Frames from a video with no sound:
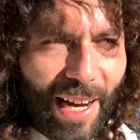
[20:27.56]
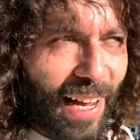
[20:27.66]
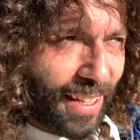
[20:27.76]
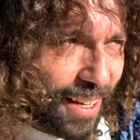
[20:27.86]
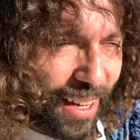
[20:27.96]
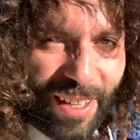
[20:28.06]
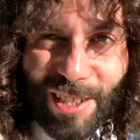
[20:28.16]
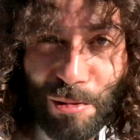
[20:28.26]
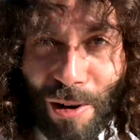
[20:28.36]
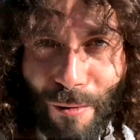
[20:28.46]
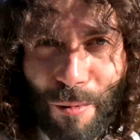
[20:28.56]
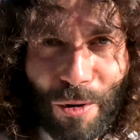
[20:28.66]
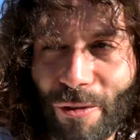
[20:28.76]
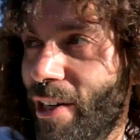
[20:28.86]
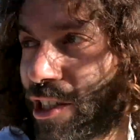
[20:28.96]
and subscribe for
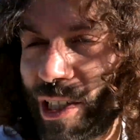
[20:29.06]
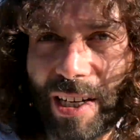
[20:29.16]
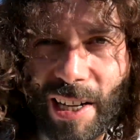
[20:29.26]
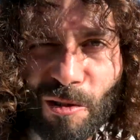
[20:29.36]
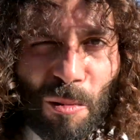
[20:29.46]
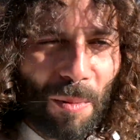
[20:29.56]
more adventures, guys. We'll be